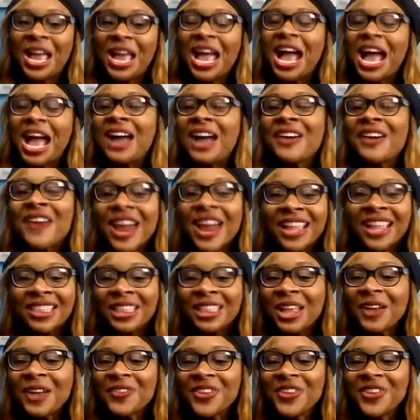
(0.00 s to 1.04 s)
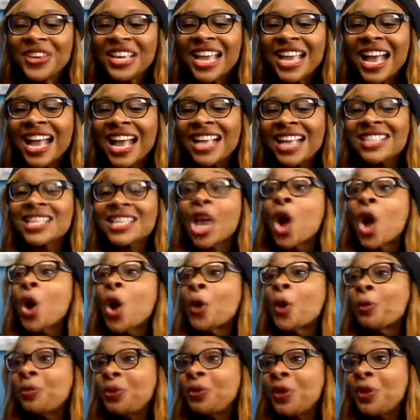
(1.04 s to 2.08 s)
All right. Love you guys.
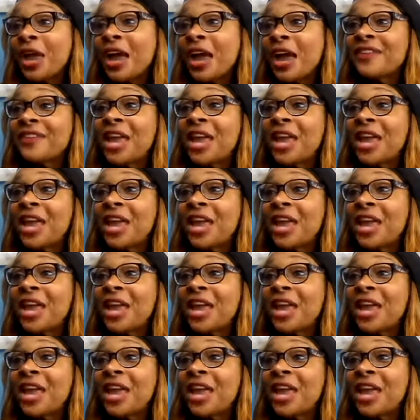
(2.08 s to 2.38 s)
Hope you have